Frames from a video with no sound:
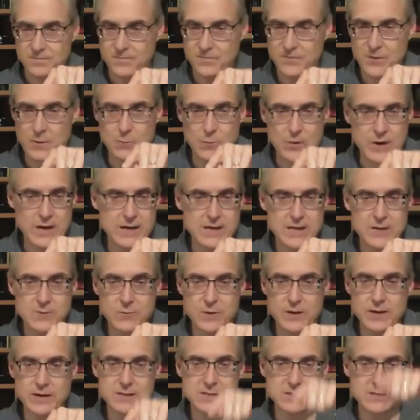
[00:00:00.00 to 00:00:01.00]
from where he
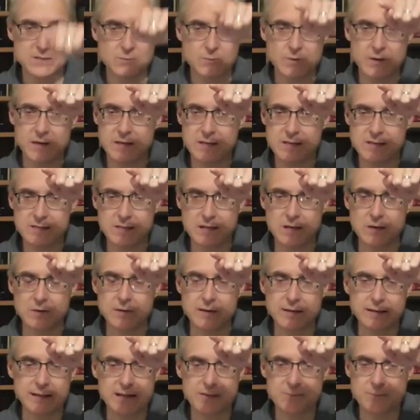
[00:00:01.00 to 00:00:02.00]
was to where he's
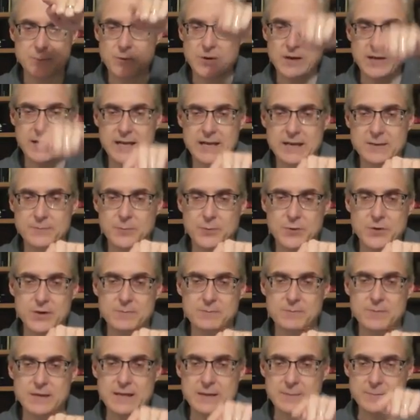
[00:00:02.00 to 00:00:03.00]
going. That's point A to
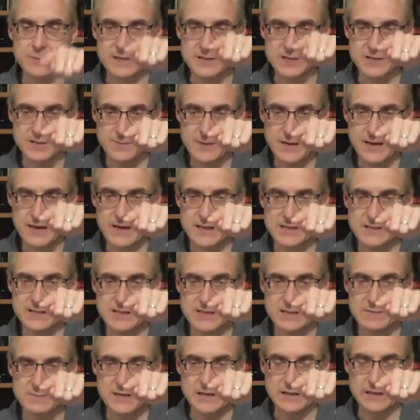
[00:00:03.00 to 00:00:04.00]
point B, but Samaria is
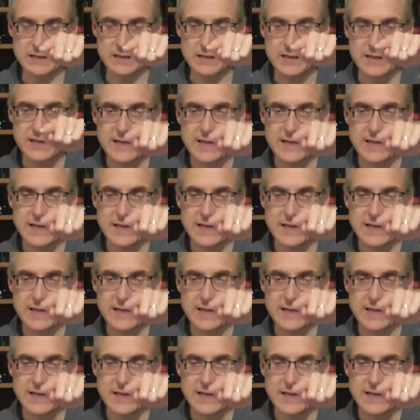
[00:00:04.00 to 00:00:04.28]
in the middle.